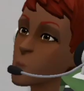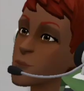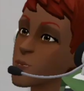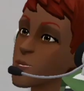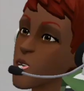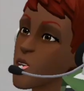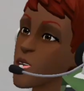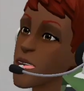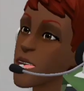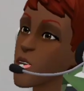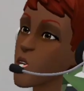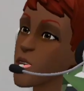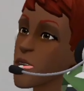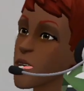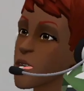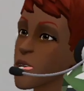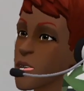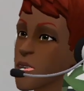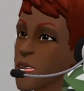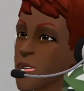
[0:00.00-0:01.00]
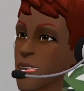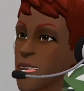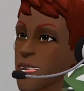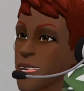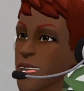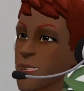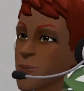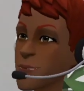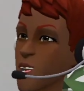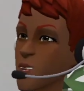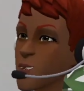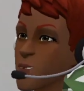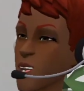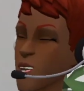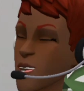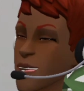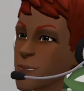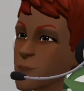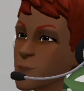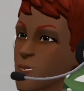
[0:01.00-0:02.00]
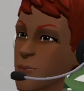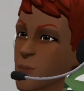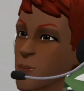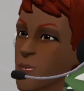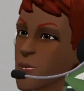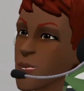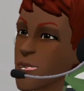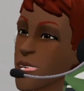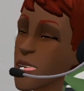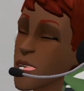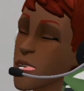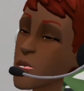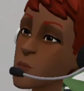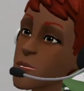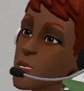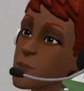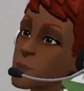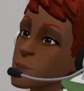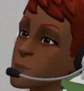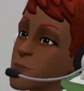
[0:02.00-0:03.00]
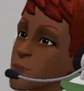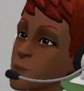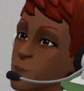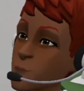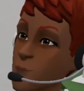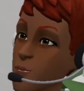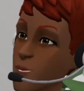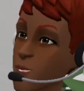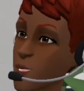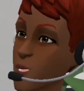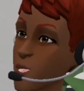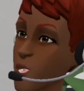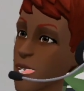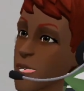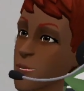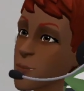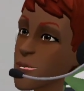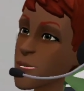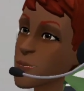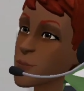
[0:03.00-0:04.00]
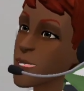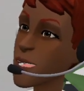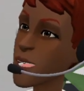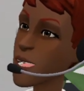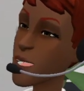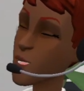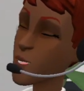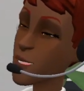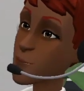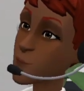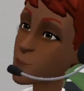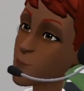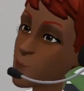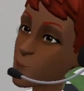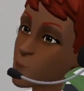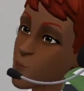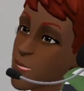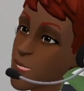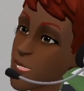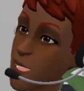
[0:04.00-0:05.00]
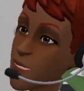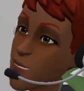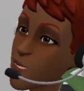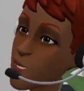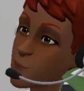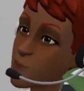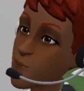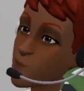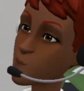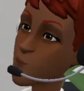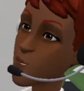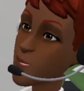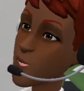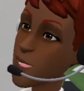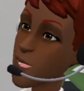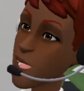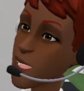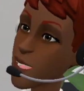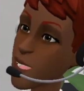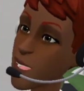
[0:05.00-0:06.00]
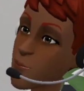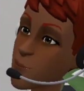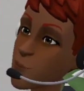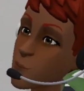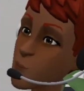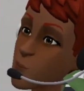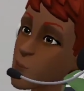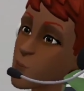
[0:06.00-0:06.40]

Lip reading: How long have you been married? Do you have children? And how many more visits do you plan making here to see Mr. Goldman?